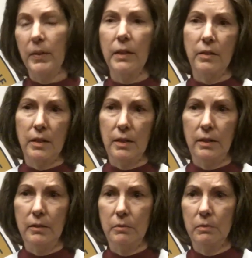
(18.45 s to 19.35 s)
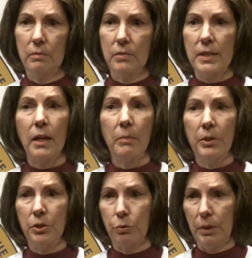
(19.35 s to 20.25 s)
that the
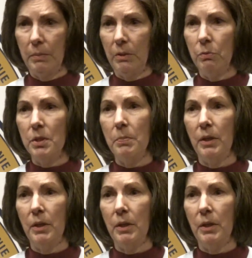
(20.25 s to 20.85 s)
settlement agreement was